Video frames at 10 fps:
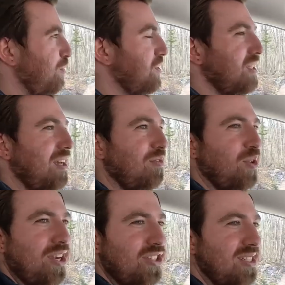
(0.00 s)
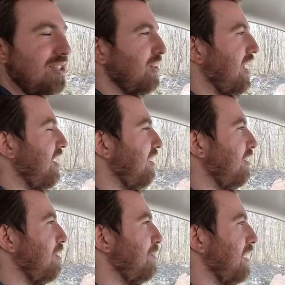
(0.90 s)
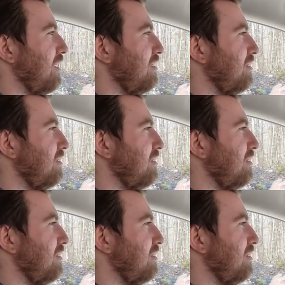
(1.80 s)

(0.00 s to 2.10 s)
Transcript: we'll see if we actually get to look at it at all. But